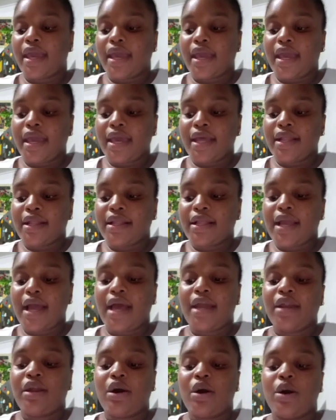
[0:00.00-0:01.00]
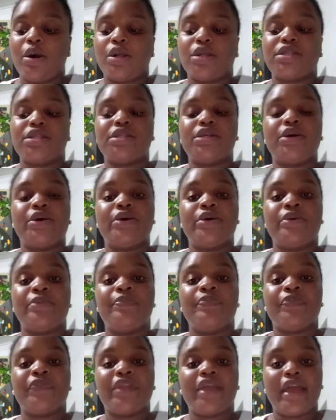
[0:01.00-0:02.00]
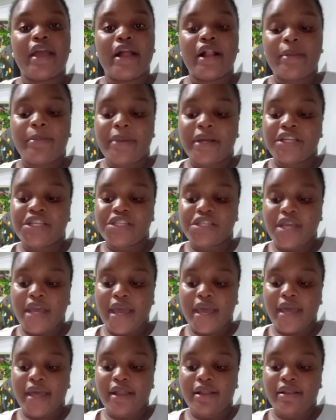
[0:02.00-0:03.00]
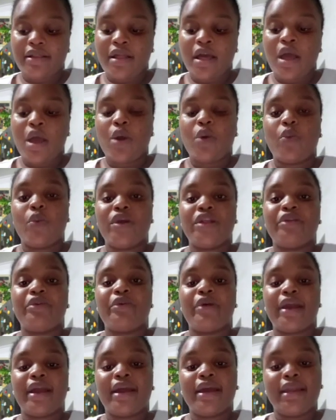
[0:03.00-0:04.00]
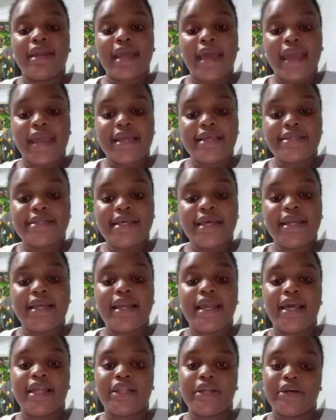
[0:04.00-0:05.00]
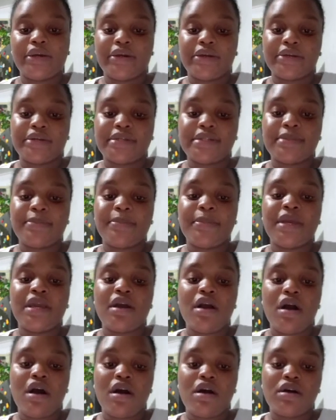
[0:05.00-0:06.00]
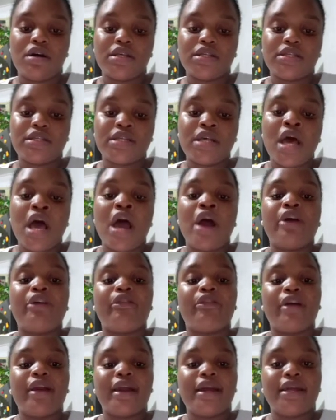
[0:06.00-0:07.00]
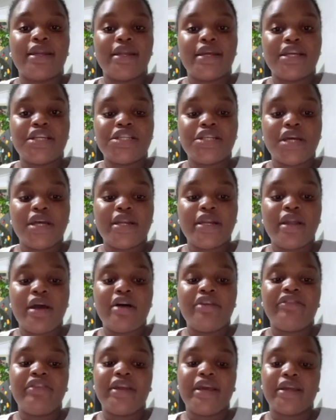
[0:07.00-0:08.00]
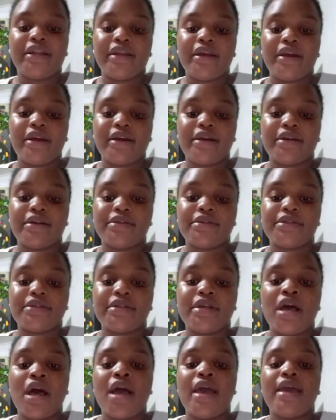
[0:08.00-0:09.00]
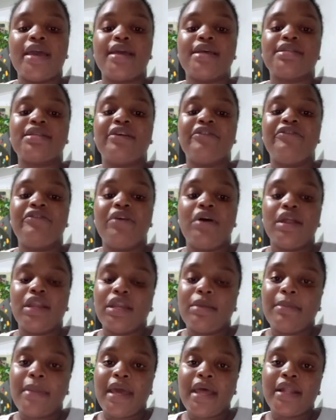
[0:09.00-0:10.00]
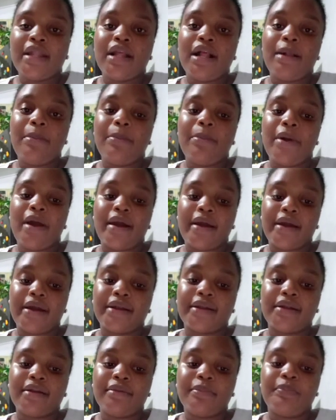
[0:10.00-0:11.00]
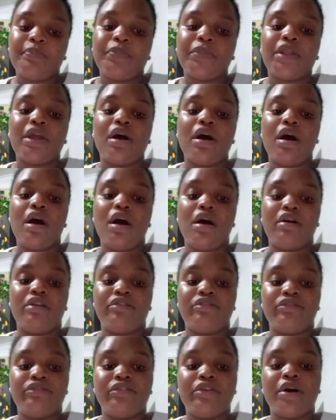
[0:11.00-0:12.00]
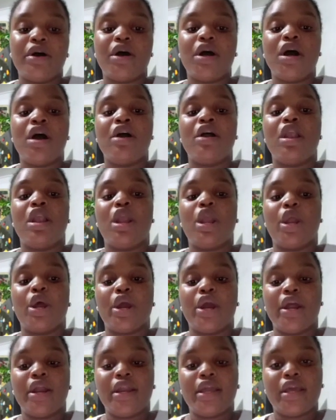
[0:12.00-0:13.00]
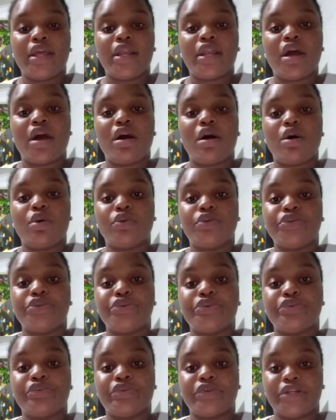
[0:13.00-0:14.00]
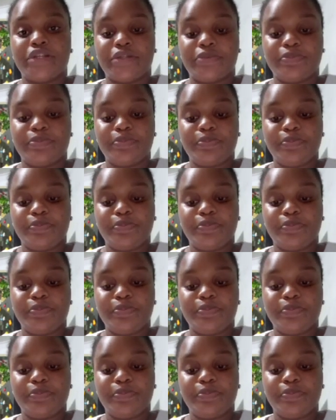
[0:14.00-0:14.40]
It can also help a child with recognizing letters because recognition of letters is a fundamental part of learning how to read.